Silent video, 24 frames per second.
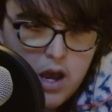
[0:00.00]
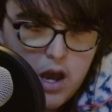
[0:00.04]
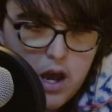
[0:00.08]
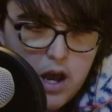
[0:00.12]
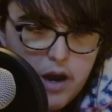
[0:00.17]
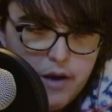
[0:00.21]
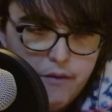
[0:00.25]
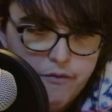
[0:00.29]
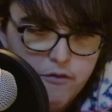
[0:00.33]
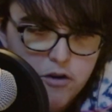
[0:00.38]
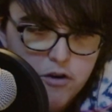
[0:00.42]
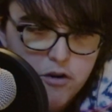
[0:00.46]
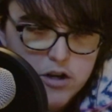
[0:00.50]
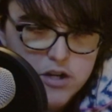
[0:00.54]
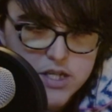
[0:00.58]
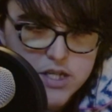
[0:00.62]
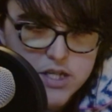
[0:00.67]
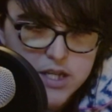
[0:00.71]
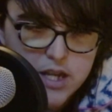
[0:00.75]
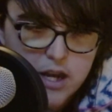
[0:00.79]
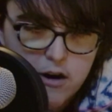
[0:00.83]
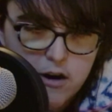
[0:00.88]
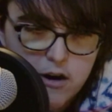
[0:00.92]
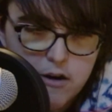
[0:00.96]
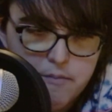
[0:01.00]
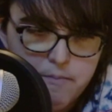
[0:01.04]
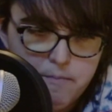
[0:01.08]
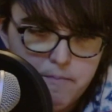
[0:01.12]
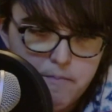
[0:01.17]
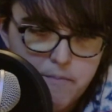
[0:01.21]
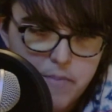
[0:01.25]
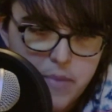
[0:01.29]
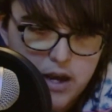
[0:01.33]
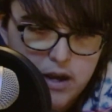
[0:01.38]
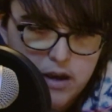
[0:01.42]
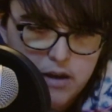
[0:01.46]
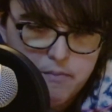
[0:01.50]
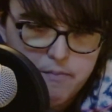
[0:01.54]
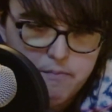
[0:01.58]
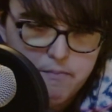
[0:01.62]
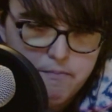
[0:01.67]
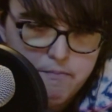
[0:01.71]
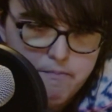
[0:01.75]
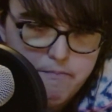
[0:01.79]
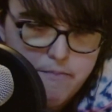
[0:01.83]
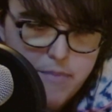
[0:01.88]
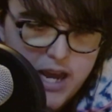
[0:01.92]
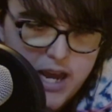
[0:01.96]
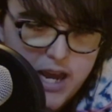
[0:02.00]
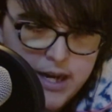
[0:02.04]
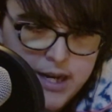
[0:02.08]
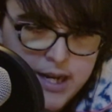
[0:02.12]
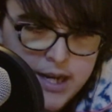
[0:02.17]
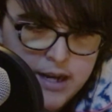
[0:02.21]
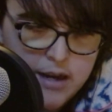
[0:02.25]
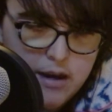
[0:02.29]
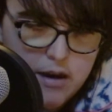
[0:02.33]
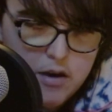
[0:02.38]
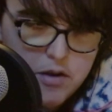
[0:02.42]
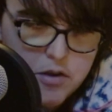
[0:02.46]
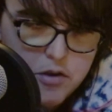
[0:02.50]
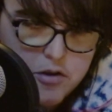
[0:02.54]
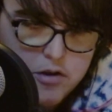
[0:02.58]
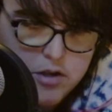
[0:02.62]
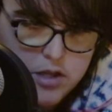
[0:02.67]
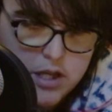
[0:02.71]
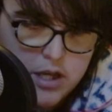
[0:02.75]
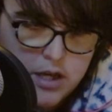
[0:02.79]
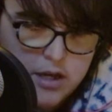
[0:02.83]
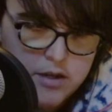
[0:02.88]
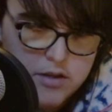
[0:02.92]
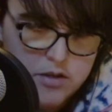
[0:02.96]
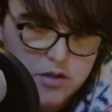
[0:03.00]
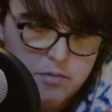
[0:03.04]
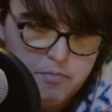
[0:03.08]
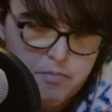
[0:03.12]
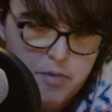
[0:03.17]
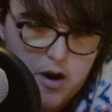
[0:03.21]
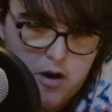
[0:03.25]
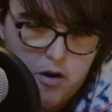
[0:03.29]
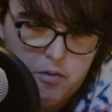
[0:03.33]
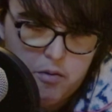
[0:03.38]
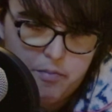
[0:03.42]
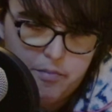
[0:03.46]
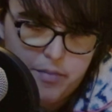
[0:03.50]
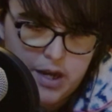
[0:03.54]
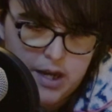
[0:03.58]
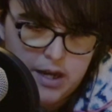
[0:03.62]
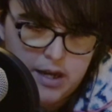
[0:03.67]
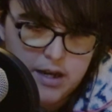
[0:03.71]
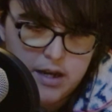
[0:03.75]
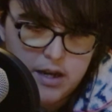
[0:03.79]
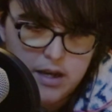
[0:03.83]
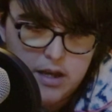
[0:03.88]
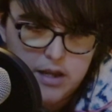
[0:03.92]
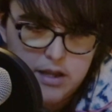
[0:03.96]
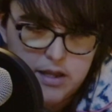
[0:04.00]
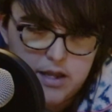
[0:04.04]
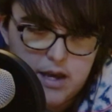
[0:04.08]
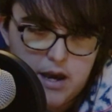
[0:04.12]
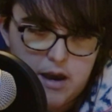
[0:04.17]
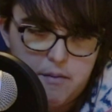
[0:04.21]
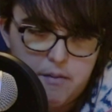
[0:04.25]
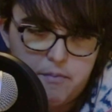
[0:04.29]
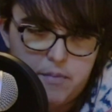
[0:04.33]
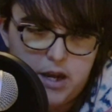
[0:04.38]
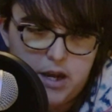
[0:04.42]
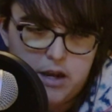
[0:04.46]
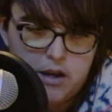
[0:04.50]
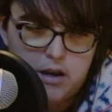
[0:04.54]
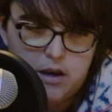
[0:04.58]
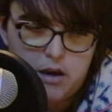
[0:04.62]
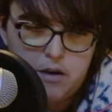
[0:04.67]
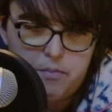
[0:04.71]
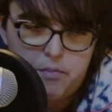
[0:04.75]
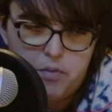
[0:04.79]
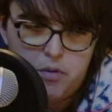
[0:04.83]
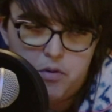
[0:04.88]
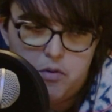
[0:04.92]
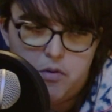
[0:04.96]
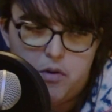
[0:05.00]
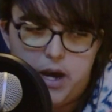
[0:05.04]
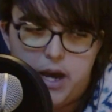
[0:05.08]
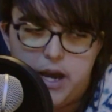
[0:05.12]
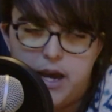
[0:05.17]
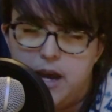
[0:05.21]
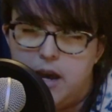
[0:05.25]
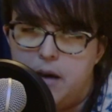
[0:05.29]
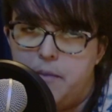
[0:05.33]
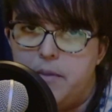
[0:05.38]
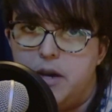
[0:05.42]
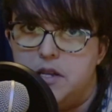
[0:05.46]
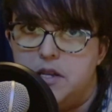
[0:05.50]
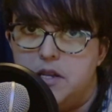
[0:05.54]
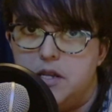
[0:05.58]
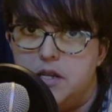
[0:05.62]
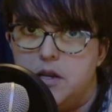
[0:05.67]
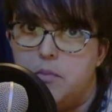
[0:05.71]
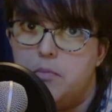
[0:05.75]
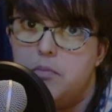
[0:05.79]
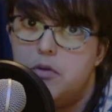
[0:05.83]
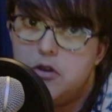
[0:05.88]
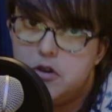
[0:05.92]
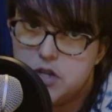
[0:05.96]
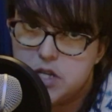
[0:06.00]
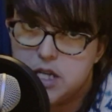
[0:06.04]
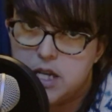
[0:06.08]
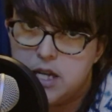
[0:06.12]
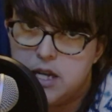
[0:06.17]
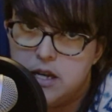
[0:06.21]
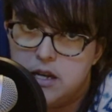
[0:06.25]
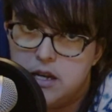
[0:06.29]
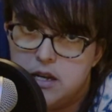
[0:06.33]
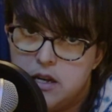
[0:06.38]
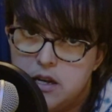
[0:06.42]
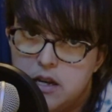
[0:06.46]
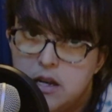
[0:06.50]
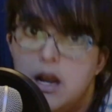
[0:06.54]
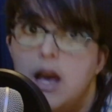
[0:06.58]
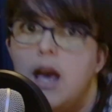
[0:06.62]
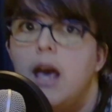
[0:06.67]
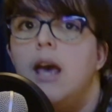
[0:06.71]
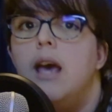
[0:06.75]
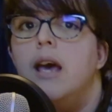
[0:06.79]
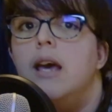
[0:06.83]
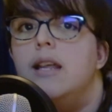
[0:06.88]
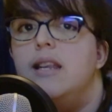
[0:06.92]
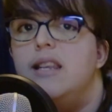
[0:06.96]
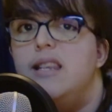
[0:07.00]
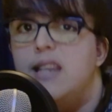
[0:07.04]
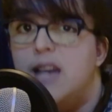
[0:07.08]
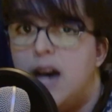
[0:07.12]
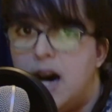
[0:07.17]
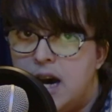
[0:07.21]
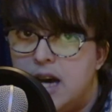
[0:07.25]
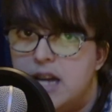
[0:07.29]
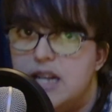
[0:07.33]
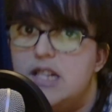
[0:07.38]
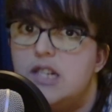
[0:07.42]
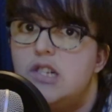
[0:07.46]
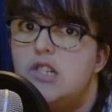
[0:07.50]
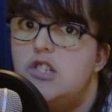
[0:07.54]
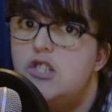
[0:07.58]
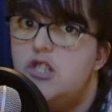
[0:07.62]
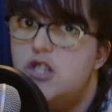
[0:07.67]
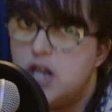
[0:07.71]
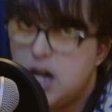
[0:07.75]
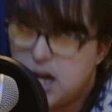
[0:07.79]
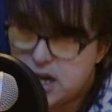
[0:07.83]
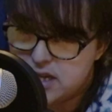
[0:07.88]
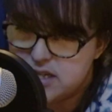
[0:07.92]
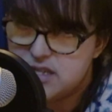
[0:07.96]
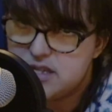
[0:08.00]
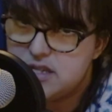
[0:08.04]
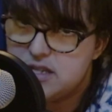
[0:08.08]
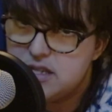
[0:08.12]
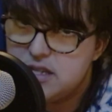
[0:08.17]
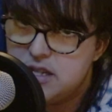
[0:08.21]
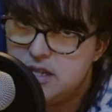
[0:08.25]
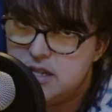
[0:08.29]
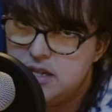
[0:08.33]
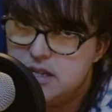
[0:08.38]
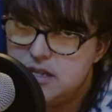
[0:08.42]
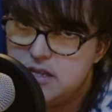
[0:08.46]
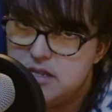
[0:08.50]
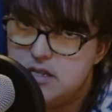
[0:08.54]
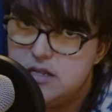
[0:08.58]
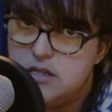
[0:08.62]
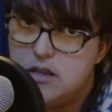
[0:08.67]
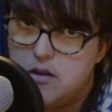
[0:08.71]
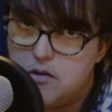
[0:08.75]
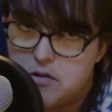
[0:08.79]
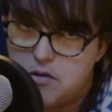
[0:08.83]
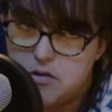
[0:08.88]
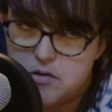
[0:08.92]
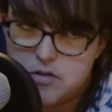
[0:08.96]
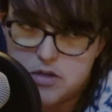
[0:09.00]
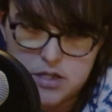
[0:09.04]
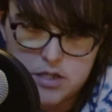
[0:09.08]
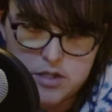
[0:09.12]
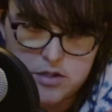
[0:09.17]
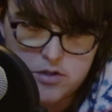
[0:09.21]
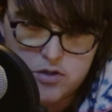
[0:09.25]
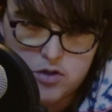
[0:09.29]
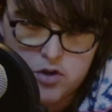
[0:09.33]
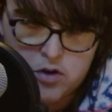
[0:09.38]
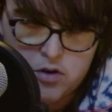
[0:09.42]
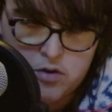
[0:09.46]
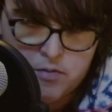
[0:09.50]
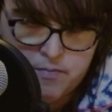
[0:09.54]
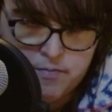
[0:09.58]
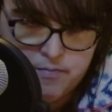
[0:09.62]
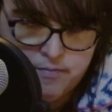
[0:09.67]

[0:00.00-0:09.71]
Of course, there are many other things about me that make up who I am as a person, not just Sotos syndrome.